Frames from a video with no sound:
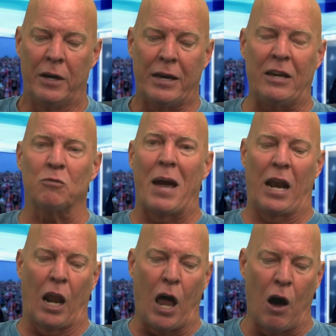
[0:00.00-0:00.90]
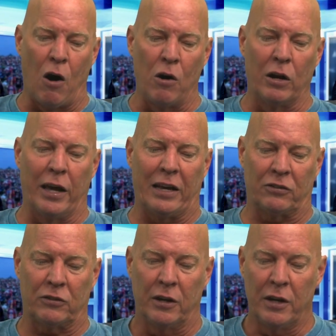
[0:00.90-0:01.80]
He's made a long
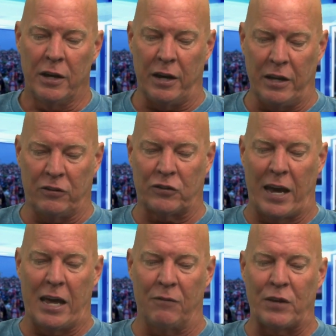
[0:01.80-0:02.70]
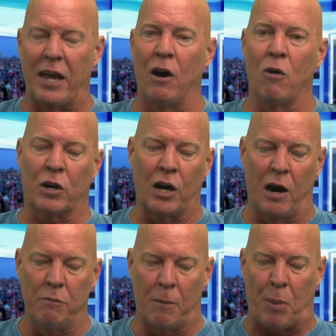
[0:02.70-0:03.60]
list, and he's saying if they don't
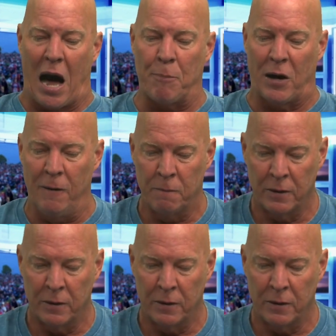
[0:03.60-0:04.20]
come to Papa